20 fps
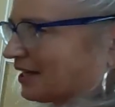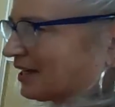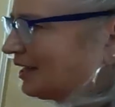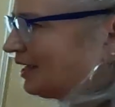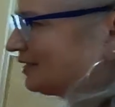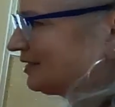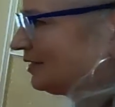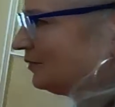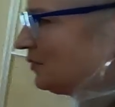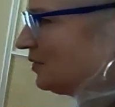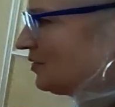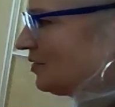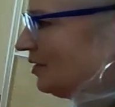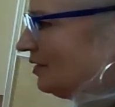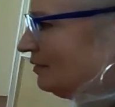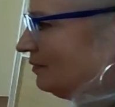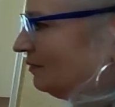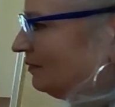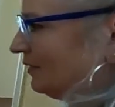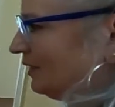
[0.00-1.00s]
I guess it was
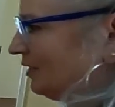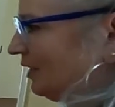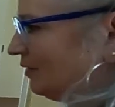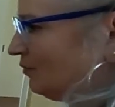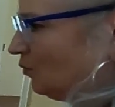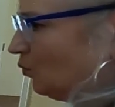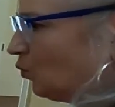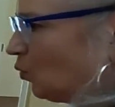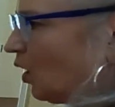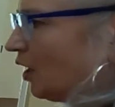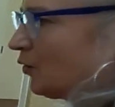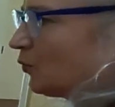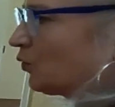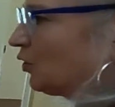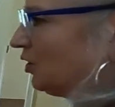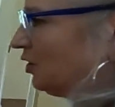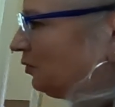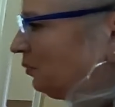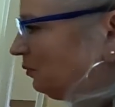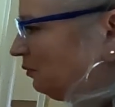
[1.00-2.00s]
a
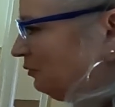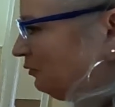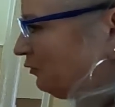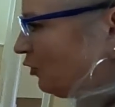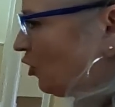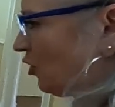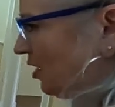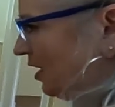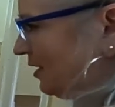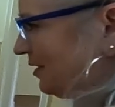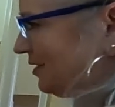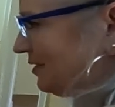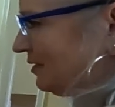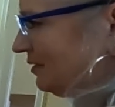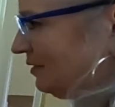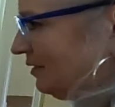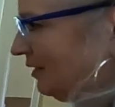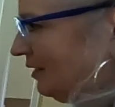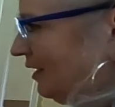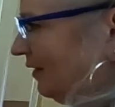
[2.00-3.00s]
one-room
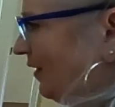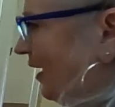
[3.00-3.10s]
furnace,